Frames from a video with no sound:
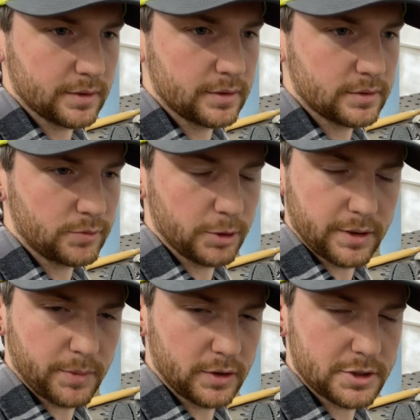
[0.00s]
spent a
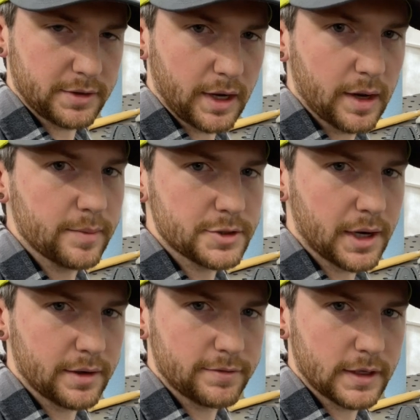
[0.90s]
bunch of time
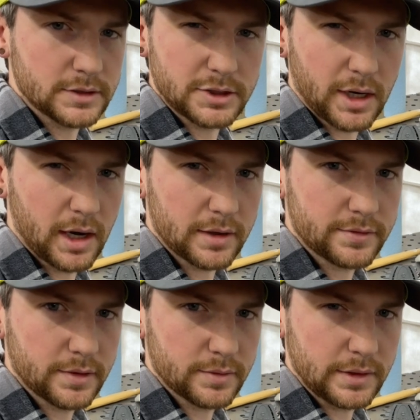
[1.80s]
trying to find shocks
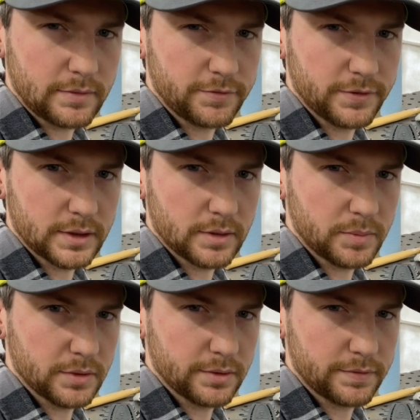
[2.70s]
that would fit the
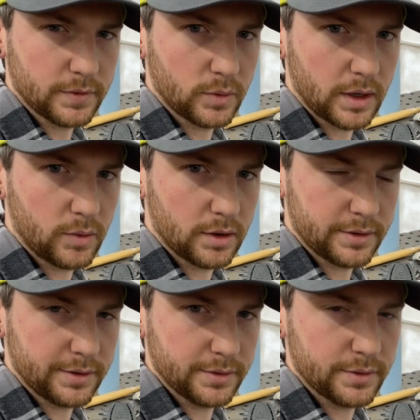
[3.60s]
build for what I
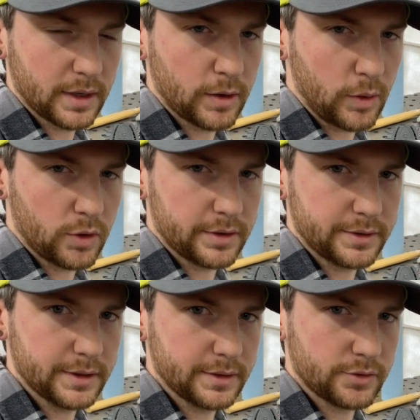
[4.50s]
wanted to do. I wanted
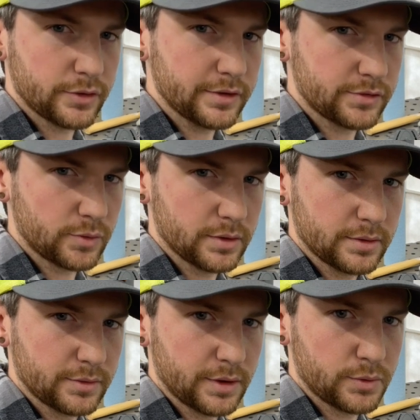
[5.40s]
to increase
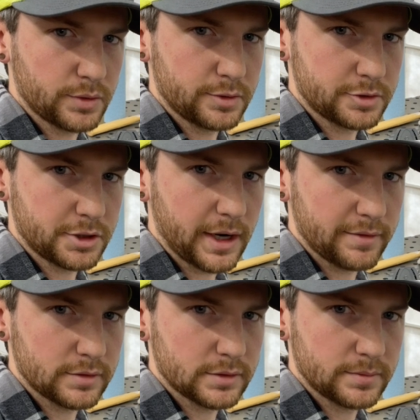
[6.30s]
rear wheel
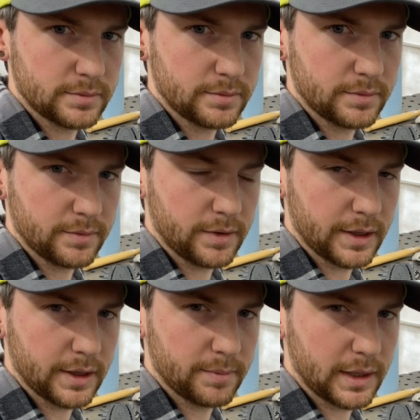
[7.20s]
travel
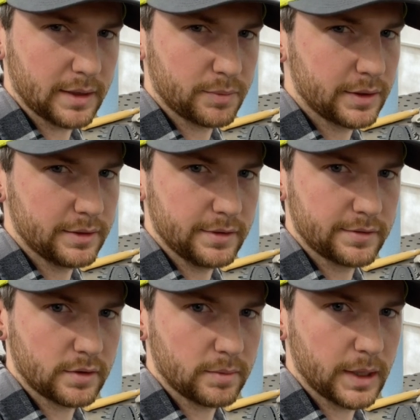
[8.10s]
by a pretty
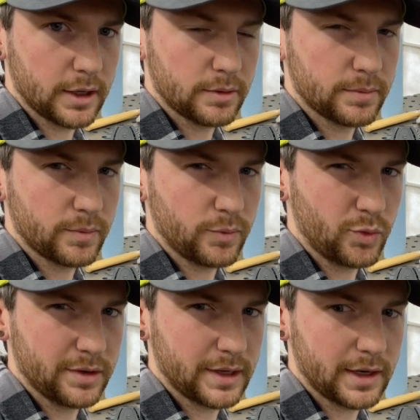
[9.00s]
decent amount
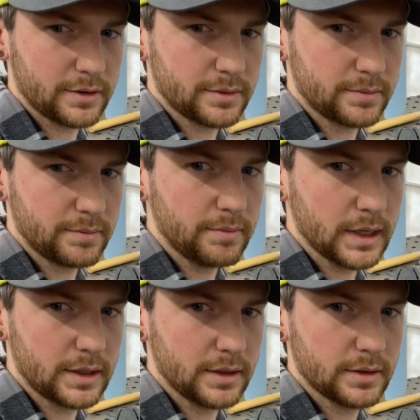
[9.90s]
without
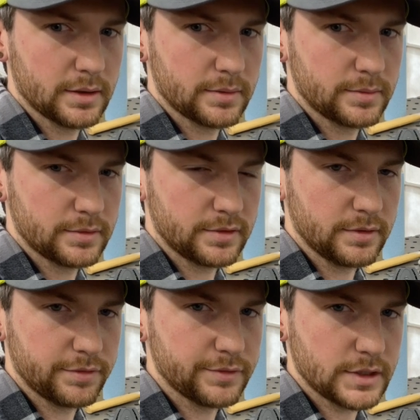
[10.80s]
making the
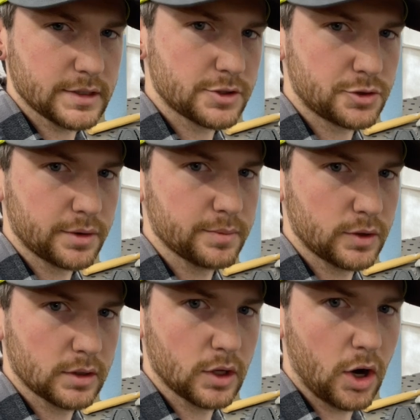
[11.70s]
Z50
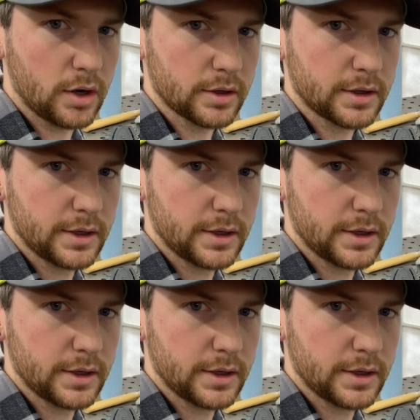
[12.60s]
extremely long.